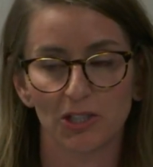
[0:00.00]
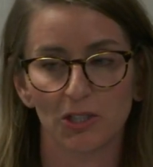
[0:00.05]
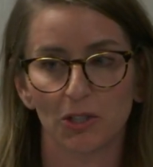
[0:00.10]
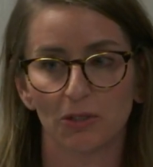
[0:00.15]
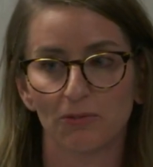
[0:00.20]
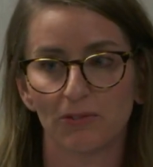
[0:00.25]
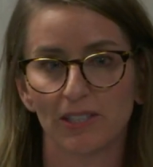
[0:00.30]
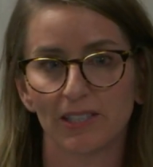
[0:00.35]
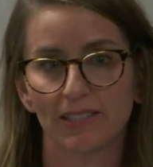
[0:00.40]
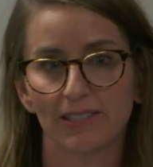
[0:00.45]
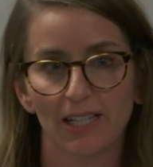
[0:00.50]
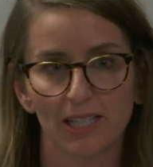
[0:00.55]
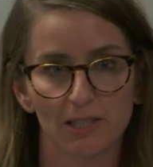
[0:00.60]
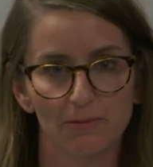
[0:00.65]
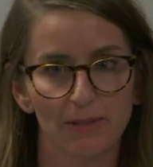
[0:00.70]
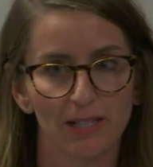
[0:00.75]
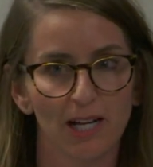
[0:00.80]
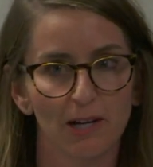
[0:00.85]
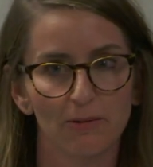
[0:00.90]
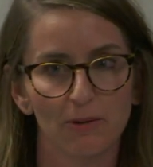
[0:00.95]
if this does
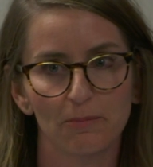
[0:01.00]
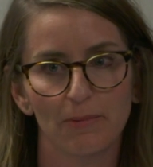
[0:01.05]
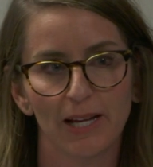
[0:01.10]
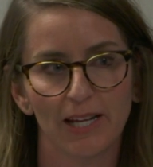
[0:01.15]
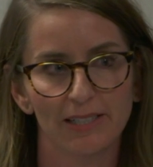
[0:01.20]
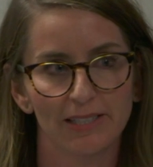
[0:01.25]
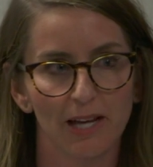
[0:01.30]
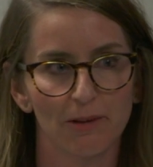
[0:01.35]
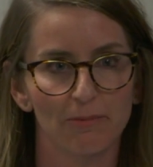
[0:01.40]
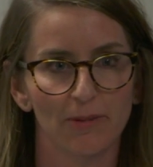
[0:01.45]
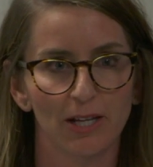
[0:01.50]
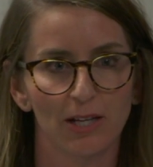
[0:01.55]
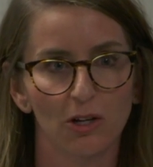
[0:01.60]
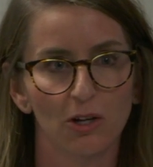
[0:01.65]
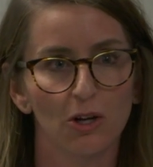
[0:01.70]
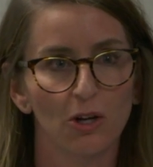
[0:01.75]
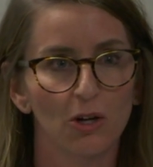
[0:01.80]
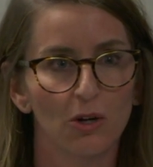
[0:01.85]
become a pandemic,